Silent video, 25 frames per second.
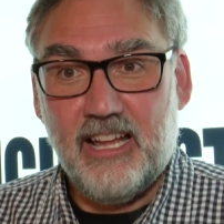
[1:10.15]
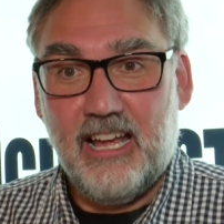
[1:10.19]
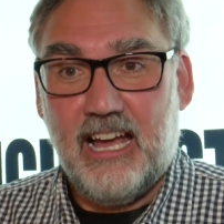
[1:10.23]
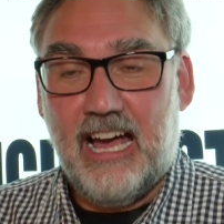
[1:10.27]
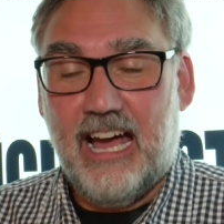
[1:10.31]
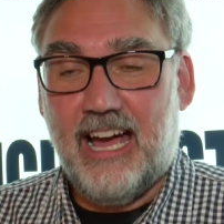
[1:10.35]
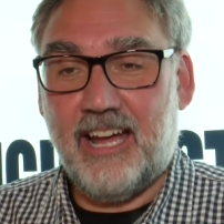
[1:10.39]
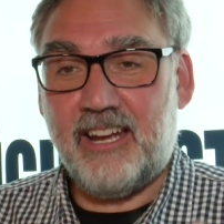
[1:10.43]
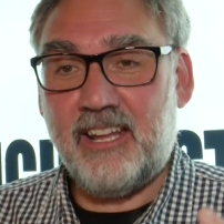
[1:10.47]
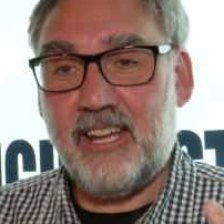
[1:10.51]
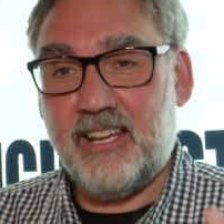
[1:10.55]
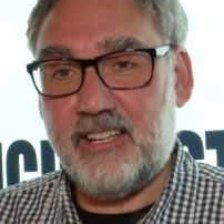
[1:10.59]

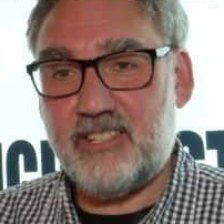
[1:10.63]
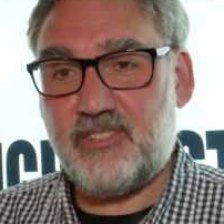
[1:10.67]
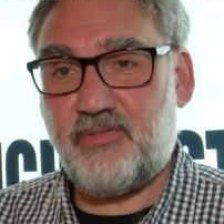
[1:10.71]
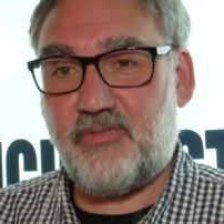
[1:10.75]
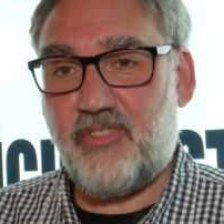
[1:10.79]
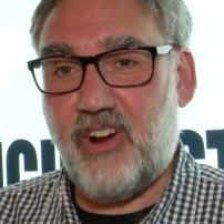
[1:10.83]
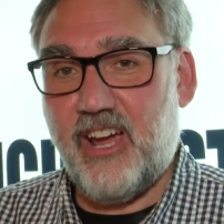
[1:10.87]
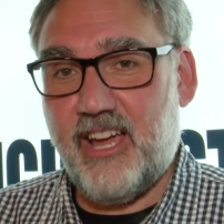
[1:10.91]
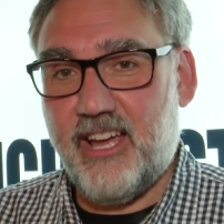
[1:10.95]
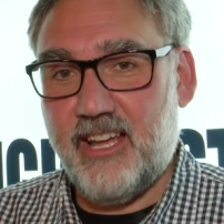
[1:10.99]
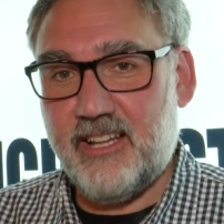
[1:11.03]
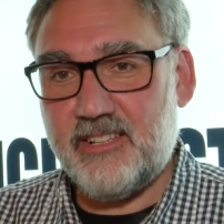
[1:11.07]
and his
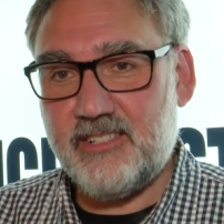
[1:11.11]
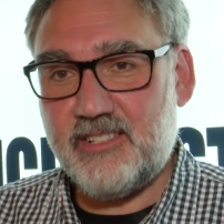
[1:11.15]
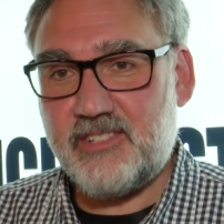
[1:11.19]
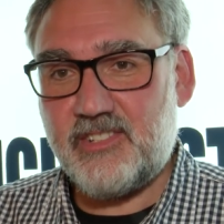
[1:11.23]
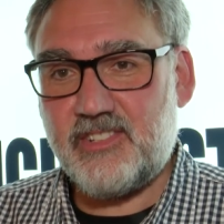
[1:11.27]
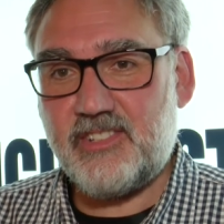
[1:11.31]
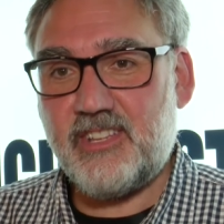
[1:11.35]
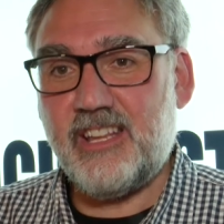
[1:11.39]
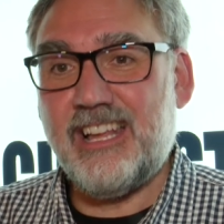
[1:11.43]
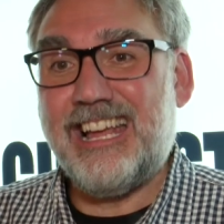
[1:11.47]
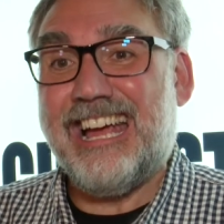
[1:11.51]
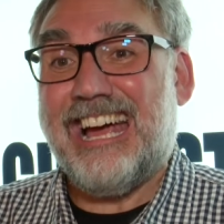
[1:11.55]

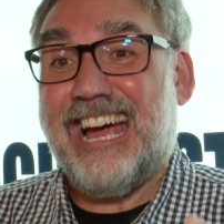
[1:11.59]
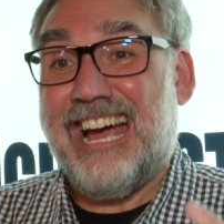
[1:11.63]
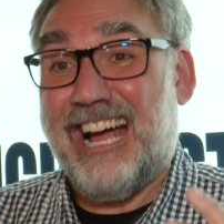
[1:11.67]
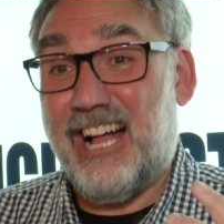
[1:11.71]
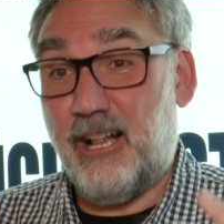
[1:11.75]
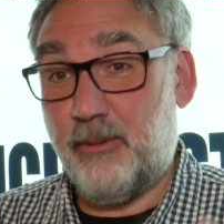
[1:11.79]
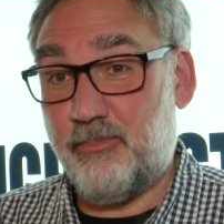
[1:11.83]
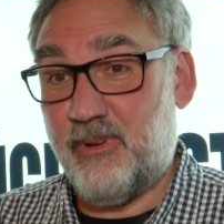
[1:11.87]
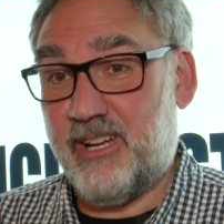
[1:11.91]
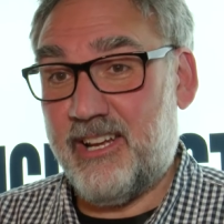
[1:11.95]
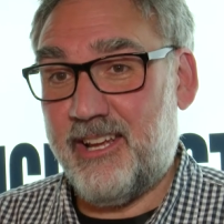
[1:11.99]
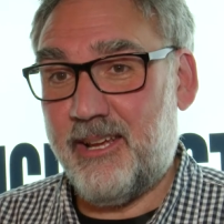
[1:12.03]
friends
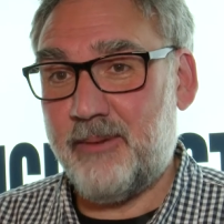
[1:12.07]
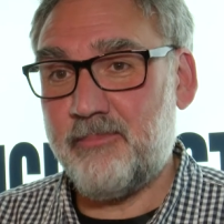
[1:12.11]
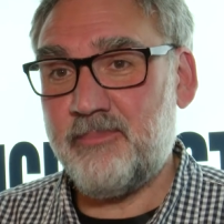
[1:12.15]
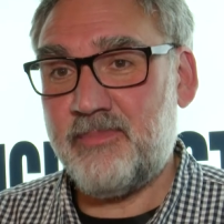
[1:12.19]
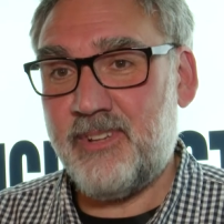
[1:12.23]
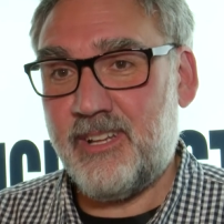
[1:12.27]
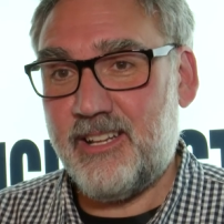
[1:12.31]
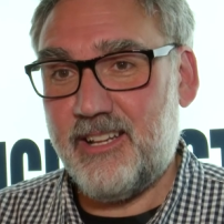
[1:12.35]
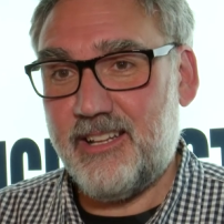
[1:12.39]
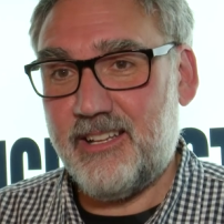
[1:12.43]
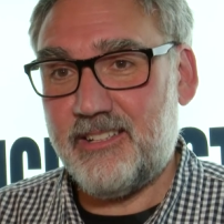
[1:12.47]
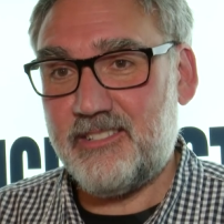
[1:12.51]
helping him
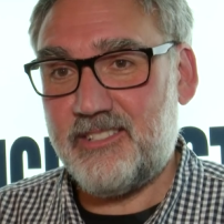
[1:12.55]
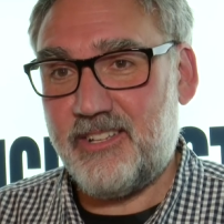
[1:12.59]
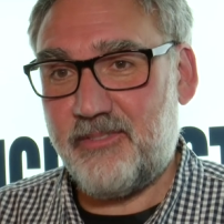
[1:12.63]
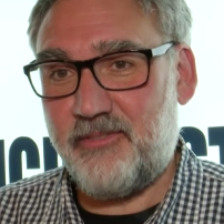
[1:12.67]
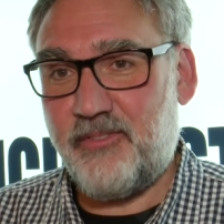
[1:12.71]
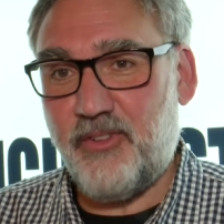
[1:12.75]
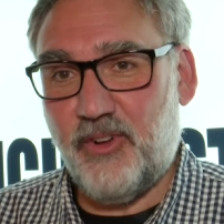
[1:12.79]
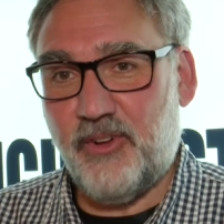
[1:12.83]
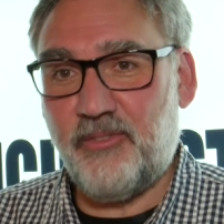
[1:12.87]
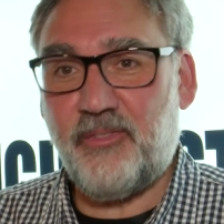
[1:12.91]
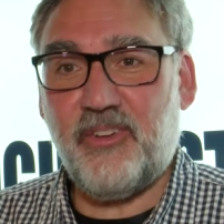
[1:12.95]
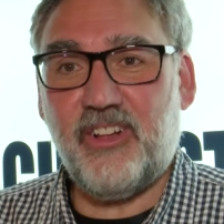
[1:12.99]
to
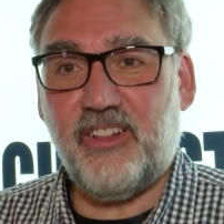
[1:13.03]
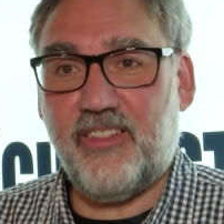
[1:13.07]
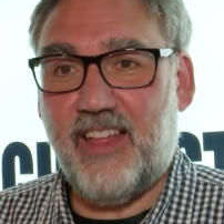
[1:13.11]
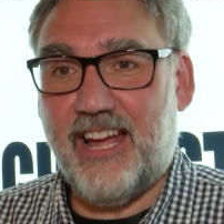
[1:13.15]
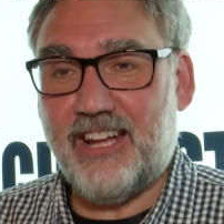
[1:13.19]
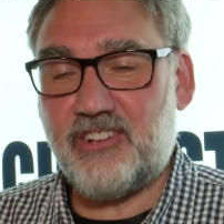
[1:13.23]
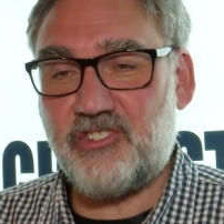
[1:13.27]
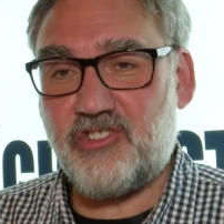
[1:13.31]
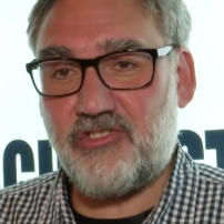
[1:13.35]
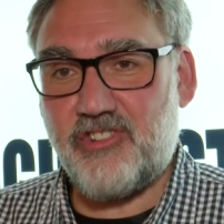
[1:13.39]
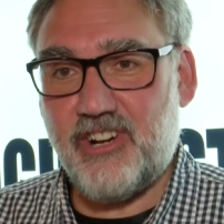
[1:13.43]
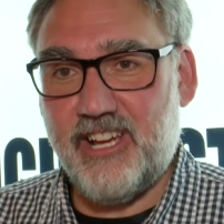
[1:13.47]
fulfill
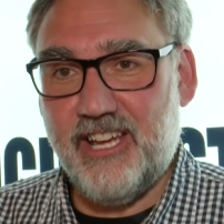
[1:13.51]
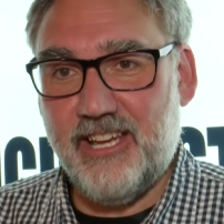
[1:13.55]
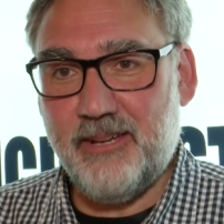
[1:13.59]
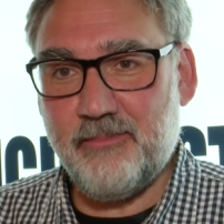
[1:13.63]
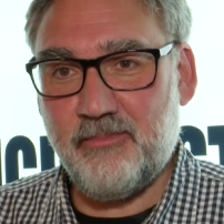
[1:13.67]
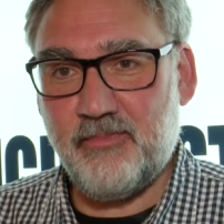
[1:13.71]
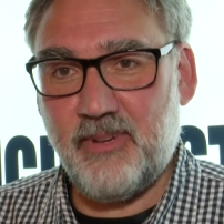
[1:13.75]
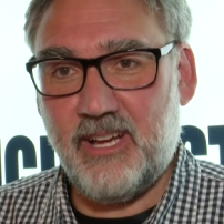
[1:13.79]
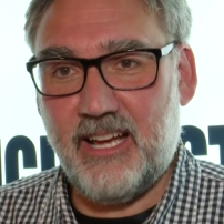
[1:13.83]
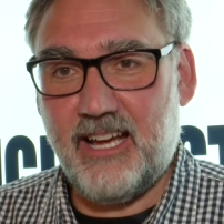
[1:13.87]
that dream.